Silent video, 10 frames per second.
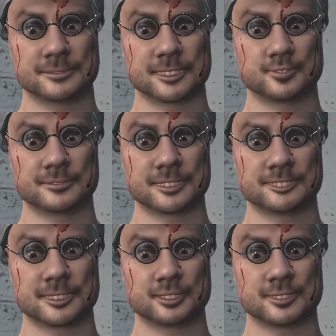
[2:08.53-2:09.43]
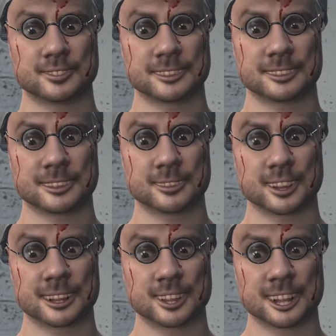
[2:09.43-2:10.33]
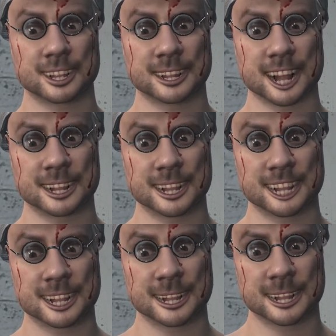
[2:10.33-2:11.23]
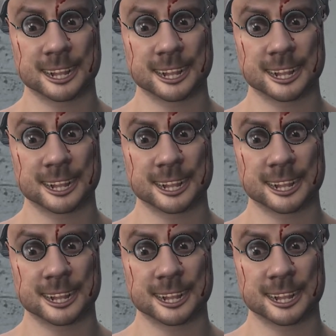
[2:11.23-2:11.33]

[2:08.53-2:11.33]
and give them some good old American advice.